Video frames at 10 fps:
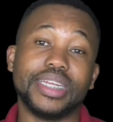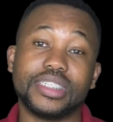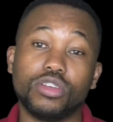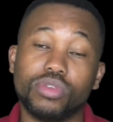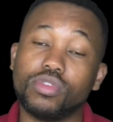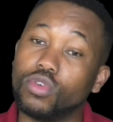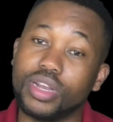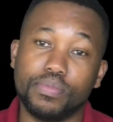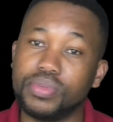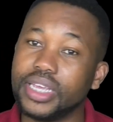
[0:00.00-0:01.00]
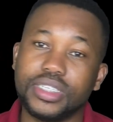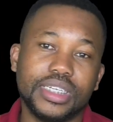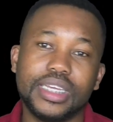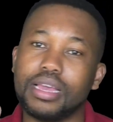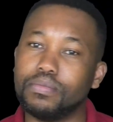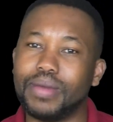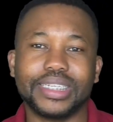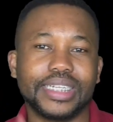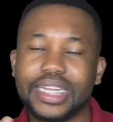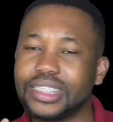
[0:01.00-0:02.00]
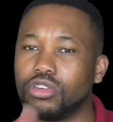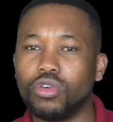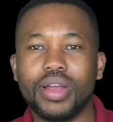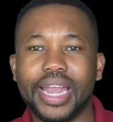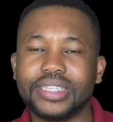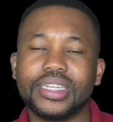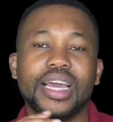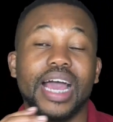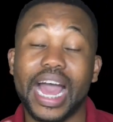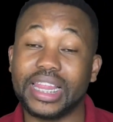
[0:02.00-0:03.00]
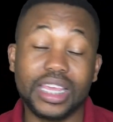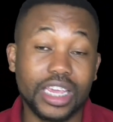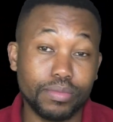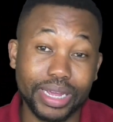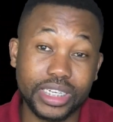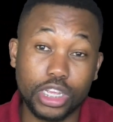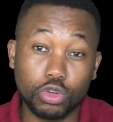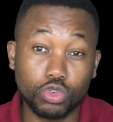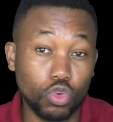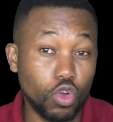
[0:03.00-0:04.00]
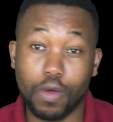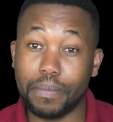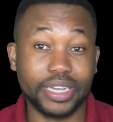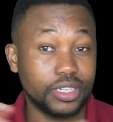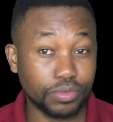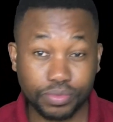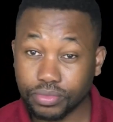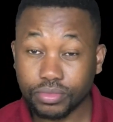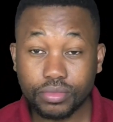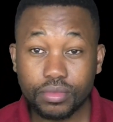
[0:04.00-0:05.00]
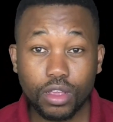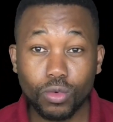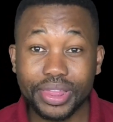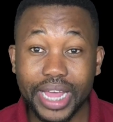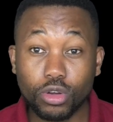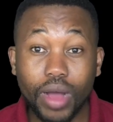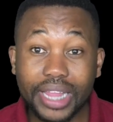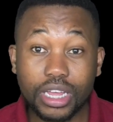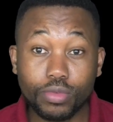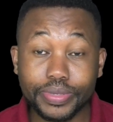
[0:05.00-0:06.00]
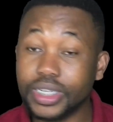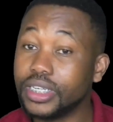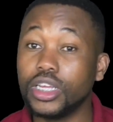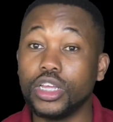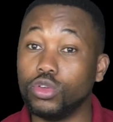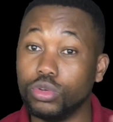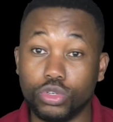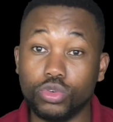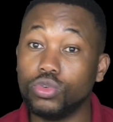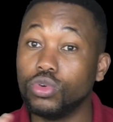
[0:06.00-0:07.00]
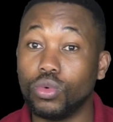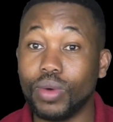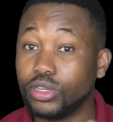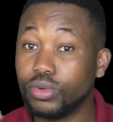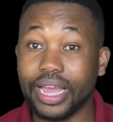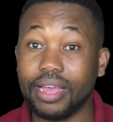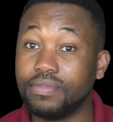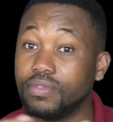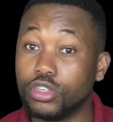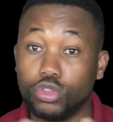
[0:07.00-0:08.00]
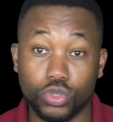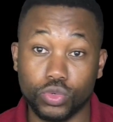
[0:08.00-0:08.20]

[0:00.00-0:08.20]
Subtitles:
when you've got a PhD, a master's, and honors. I think it might take you too long. But when there are no other option, you do what you have to do.